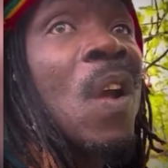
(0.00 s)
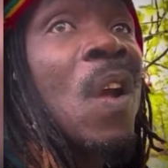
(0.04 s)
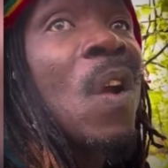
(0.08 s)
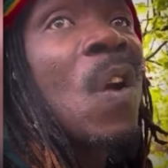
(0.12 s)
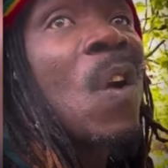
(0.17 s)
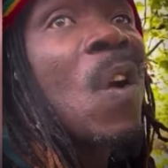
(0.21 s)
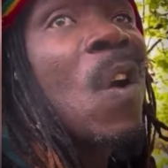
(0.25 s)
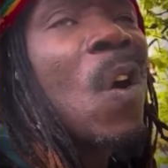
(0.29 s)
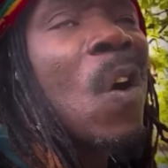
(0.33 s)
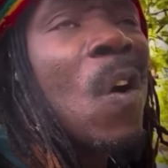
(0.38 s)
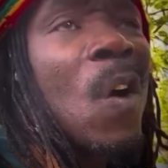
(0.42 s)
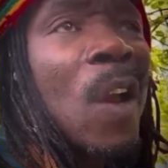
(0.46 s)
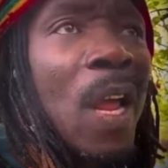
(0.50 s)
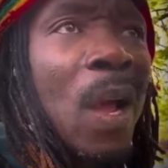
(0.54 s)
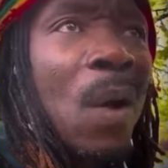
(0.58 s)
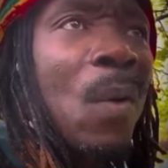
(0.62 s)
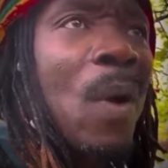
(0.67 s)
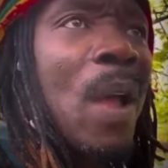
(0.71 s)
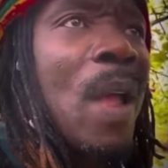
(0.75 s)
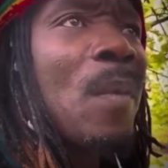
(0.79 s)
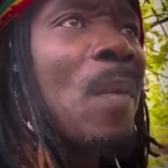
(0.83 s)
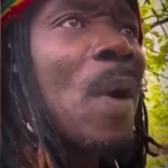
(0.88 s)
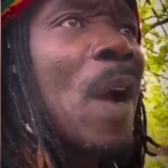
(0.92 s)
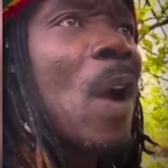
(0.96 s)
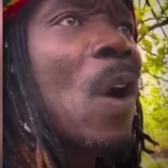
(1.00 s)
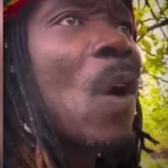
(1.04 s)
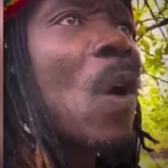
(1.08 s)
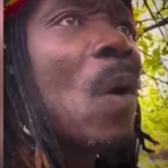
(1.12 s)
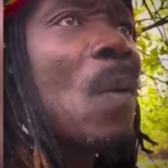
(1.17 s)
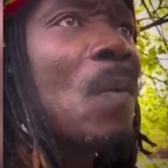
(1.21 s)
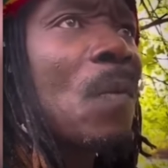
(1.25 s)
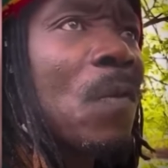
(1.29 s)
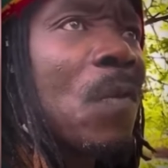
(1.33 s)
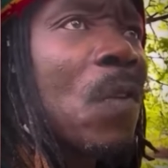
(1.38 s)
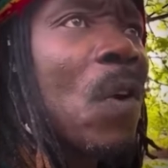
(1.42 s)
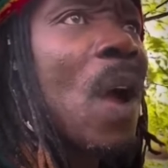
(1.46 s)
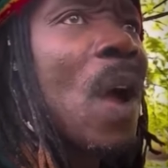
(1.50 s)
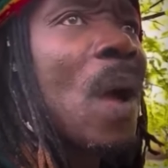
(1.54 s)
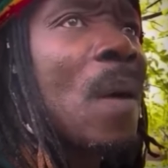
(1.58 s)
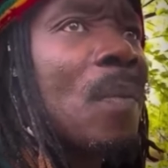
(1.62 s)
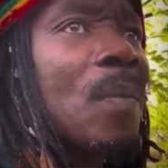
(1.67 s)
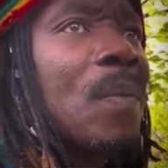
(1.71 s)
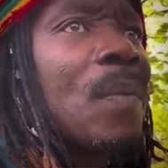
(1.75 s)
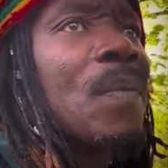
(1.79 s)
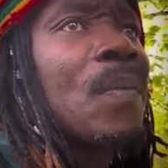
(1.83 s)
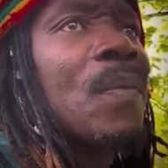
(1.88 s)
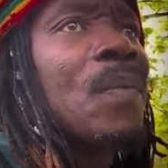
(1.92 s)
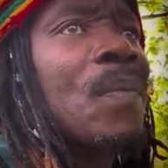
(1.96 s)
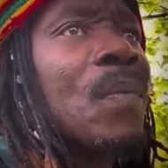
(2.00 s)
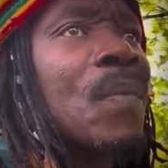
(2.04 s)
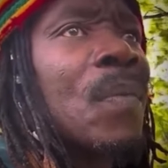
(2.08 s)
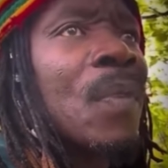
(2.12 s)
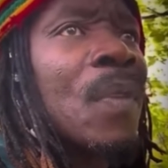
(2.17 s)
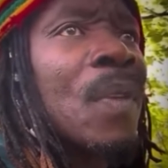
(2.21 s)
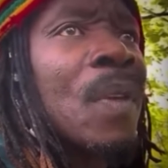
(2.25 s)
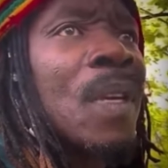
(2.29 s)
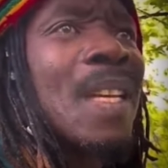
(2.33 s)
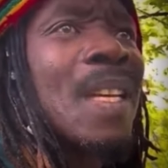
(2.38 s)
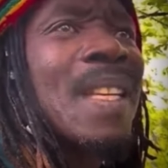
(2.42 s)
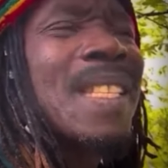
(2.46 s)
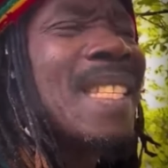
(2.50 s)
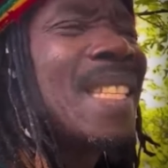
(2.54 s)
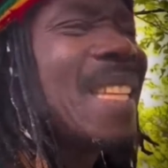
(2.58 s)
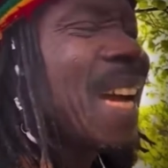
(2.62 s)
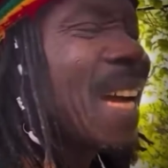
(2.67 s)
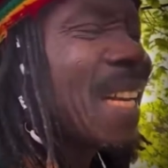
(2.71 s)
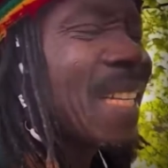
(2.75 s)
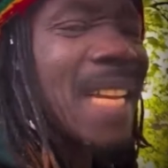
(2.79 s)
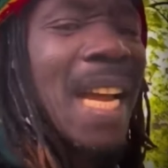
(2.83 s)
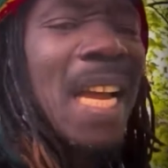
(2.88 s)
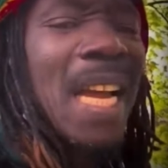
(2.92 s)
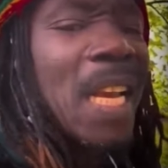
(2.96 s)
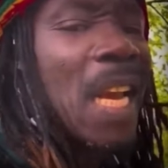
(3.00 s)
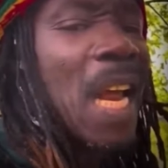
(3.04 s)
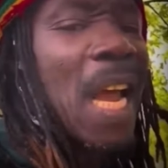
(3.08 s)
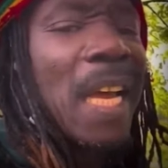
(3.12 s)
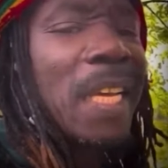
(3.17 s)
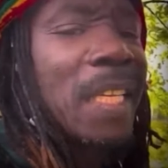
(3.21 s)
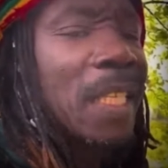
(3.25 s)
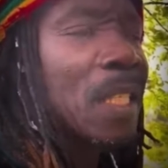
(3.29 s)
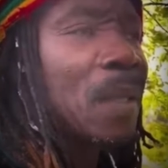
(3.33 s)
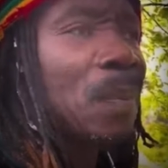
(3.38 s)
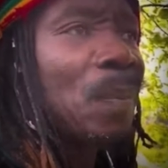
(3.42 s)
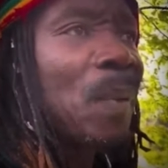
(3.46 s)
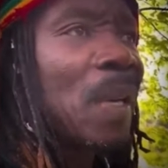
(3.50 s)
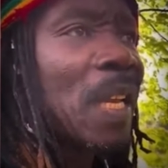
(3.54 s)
run away, where I come from. It's not a nice